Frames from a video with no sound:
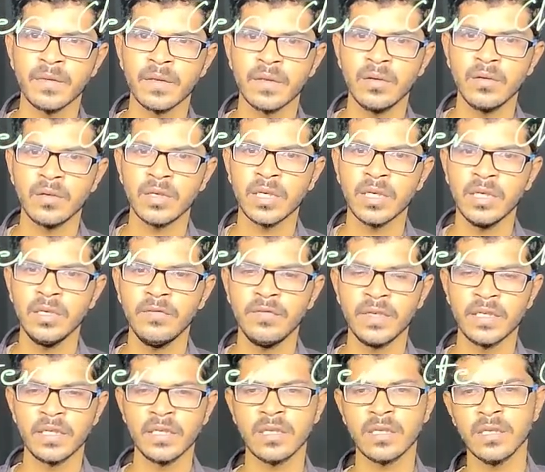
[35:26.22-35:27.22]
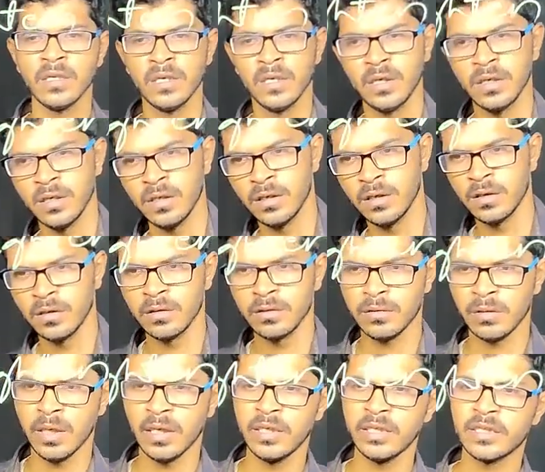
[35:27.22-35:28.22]
Okay, if it is
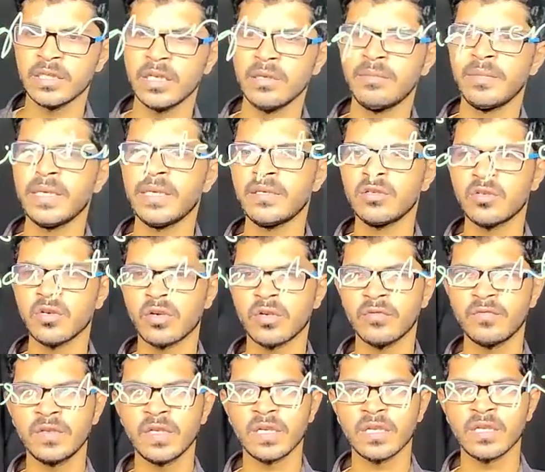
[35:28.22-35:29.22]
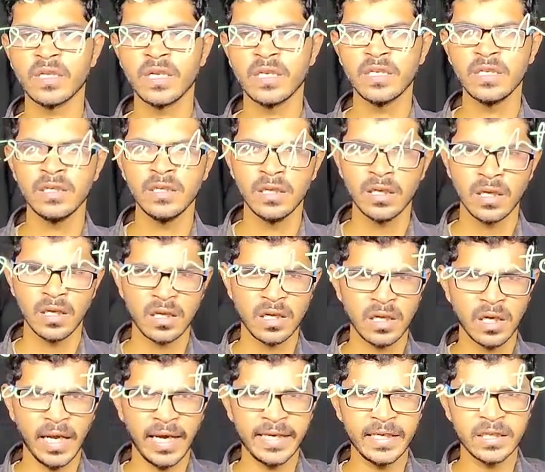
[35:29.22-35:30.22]
a little bent, or if there is any
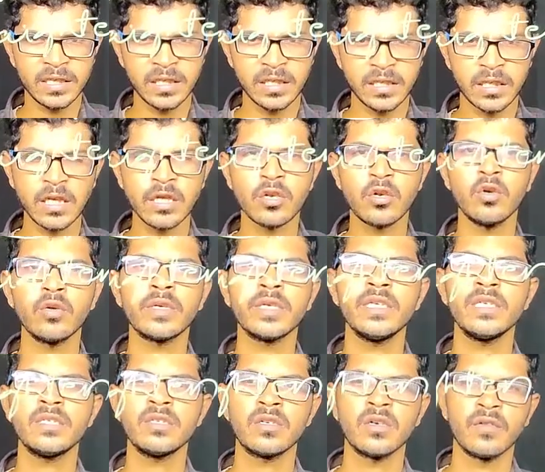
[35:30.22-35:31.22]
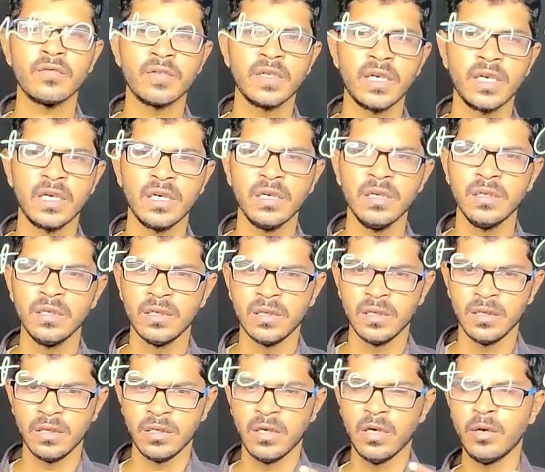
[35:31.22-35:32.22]
slight dislocation of the
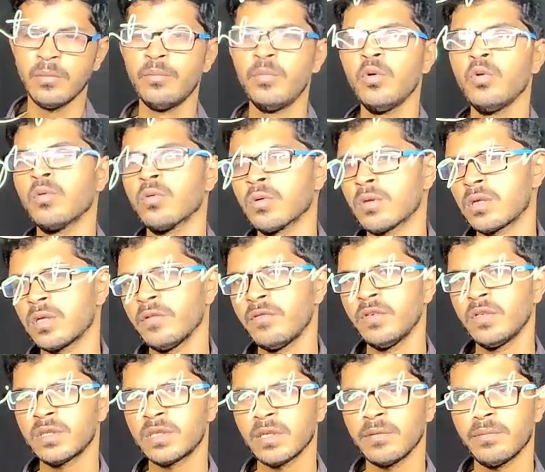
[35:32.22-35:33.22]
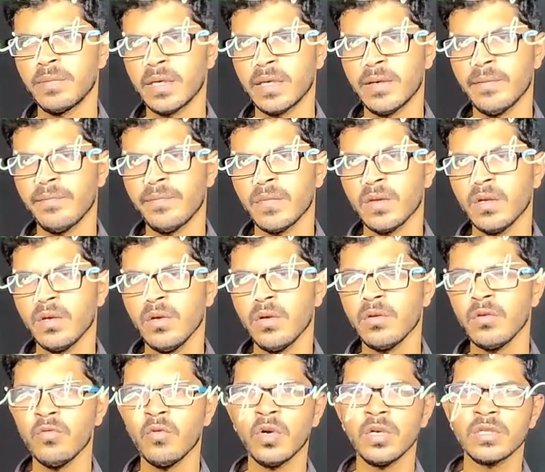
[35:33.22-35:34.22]
bones, the vertebrae.
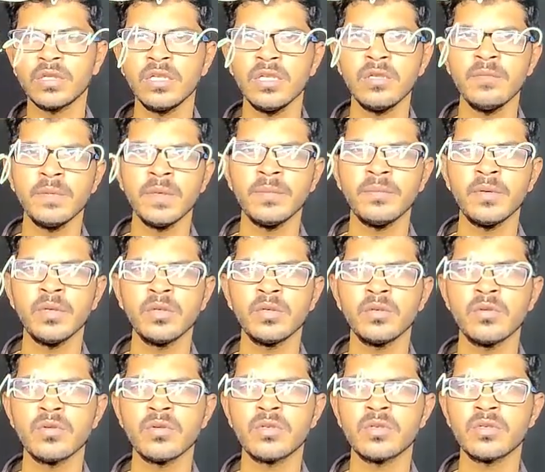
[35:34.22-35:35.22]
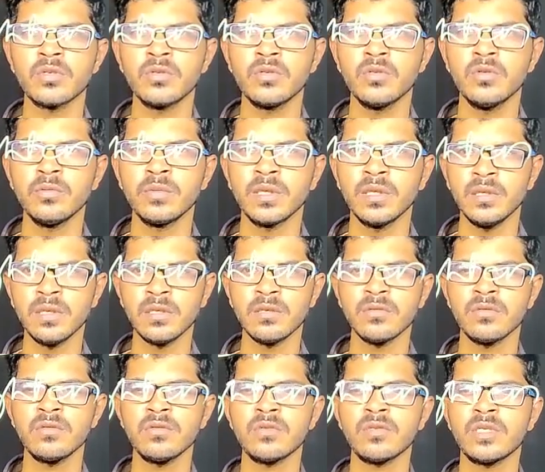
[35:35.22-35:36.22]
So what these people used to do means they
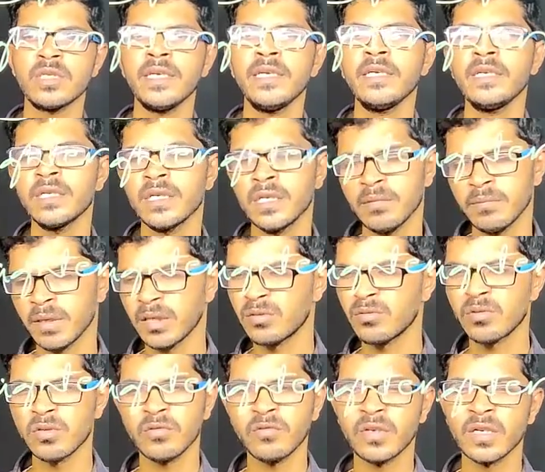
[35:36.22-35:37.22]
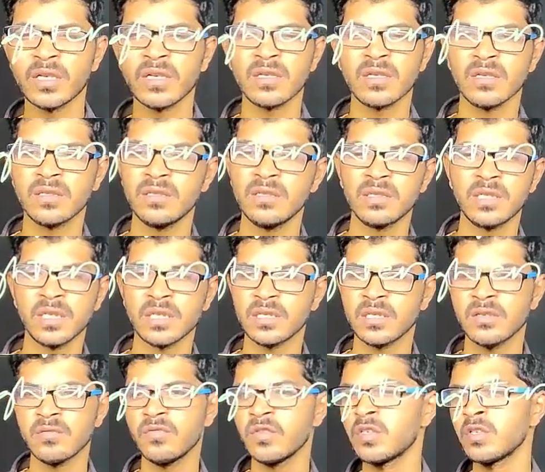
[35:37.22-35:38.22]
used to straighten by using various other
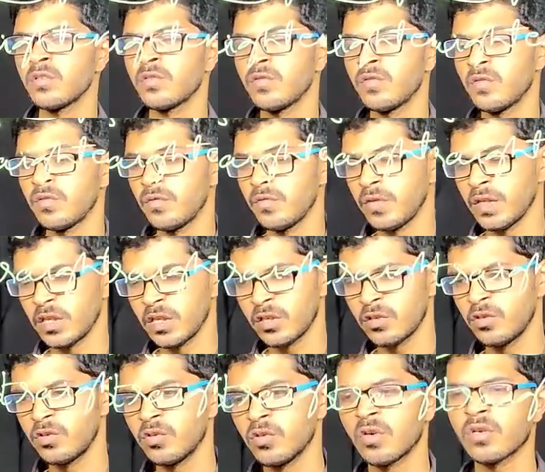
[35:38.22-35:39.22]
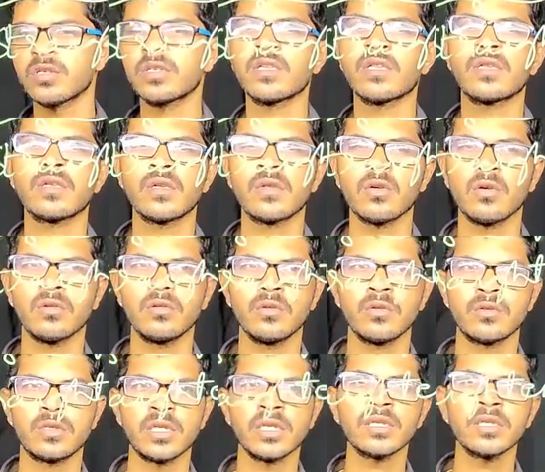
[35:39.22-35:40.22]
techniques. We need not discuss all
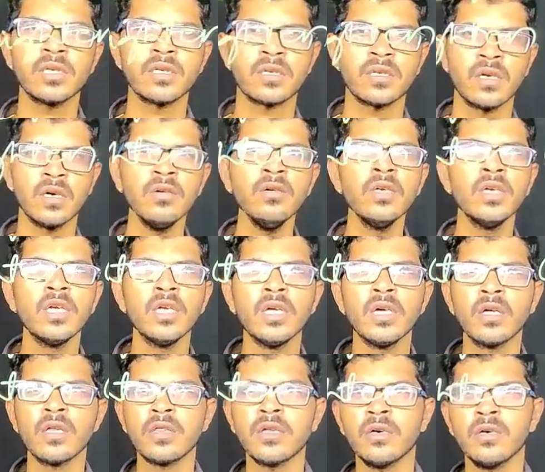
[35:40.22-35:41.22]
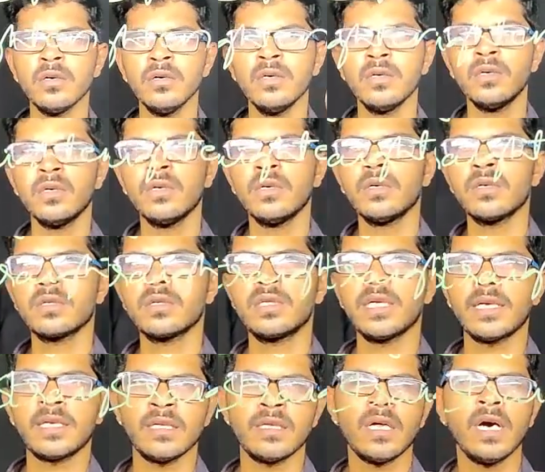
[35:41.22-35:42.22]
those techniques now. So
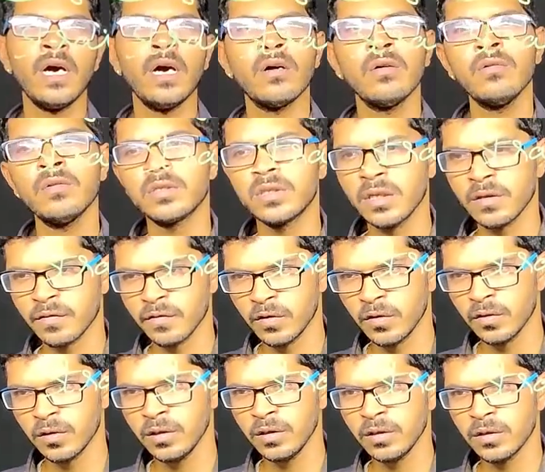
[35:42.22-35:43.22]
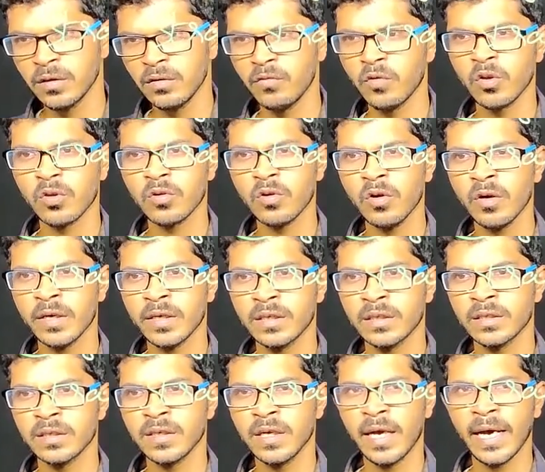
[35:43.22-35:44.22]
that is how this word was coined.
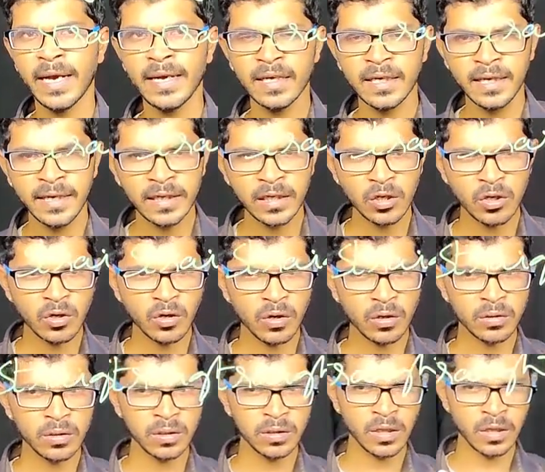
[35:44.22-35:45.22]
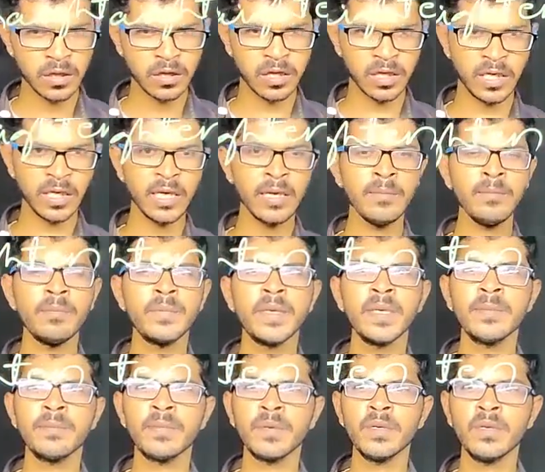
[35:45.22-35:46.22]
And later on, the same
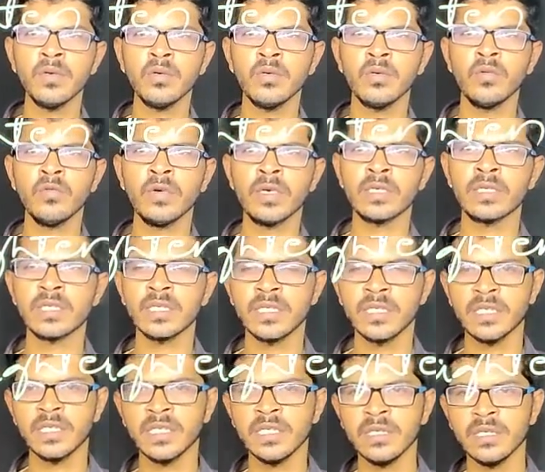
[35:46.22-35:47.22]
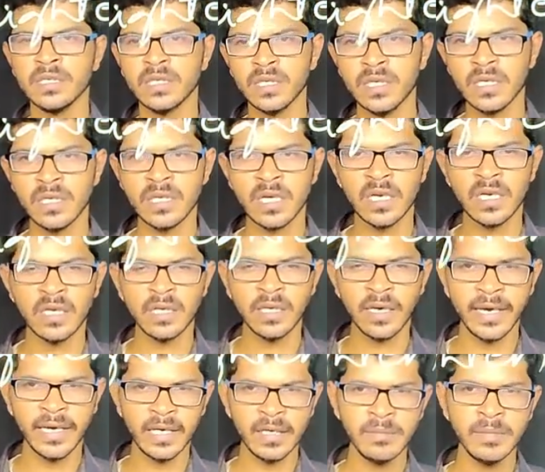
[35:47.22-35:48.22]
people who were treating these
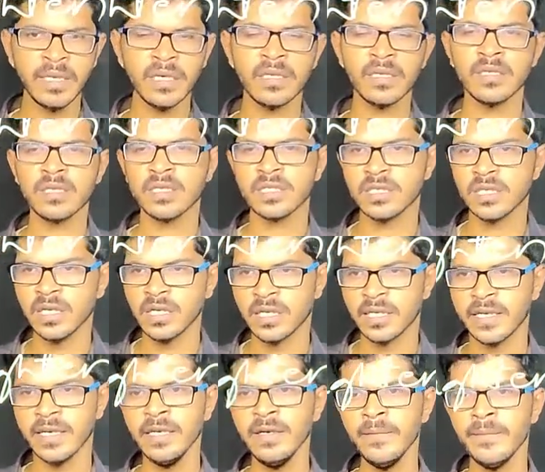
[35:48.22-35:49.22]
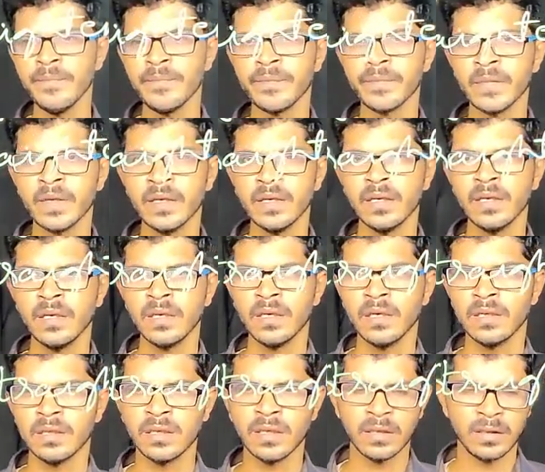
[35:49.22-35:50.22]
ailments in the children,
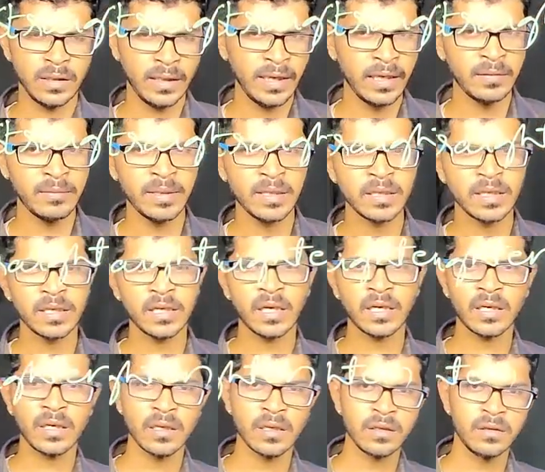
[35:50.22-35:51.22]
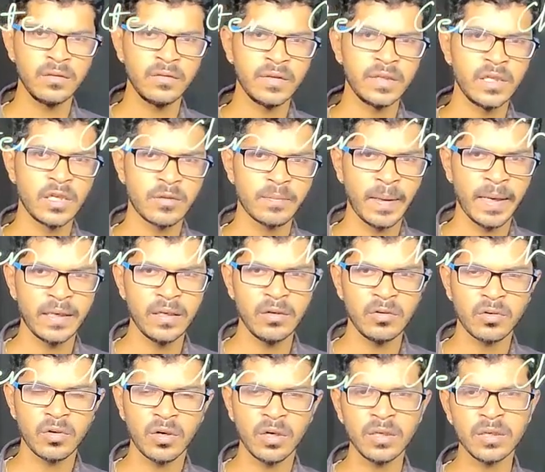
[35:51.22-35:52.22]
the ailments that are concerned with the spinal
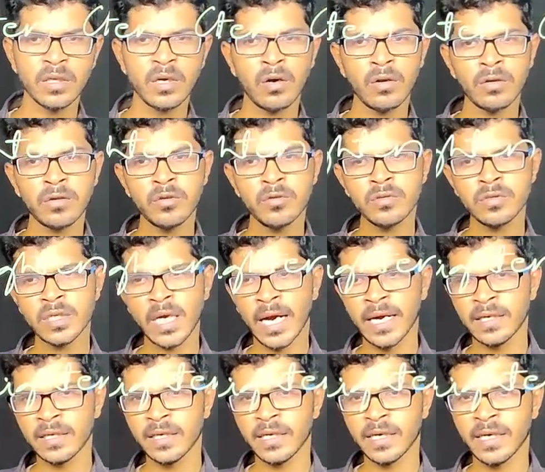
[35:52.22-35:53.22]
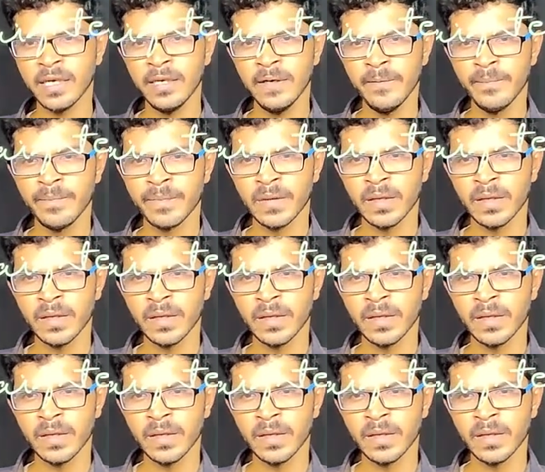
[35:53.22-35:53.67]
cord, they also started